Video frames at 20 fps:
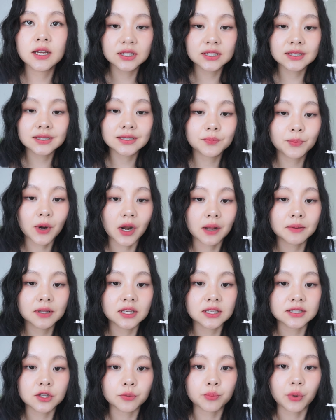This
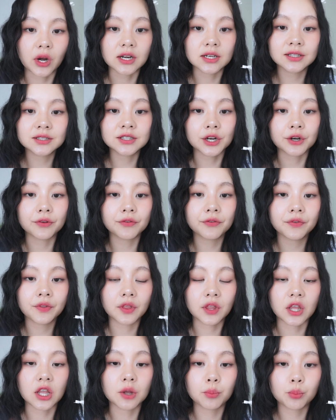probably is the brightest out of
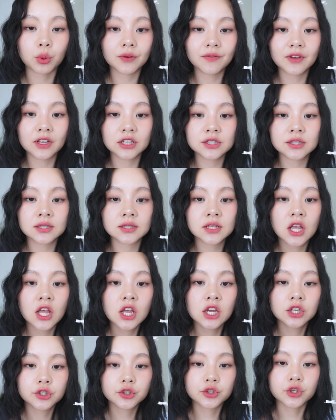the previous
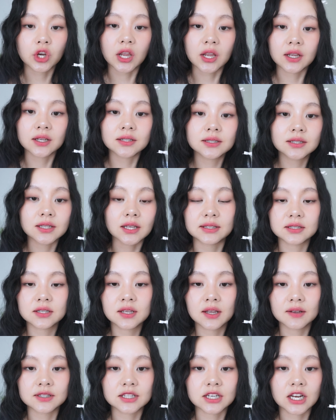shades. It
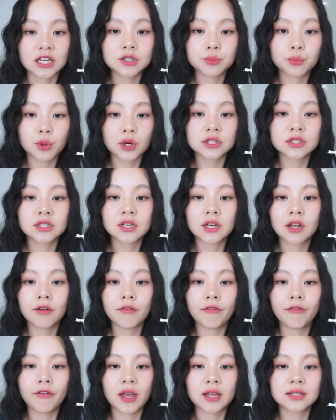has a nice brightening
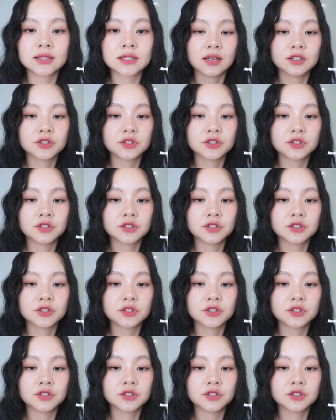effect.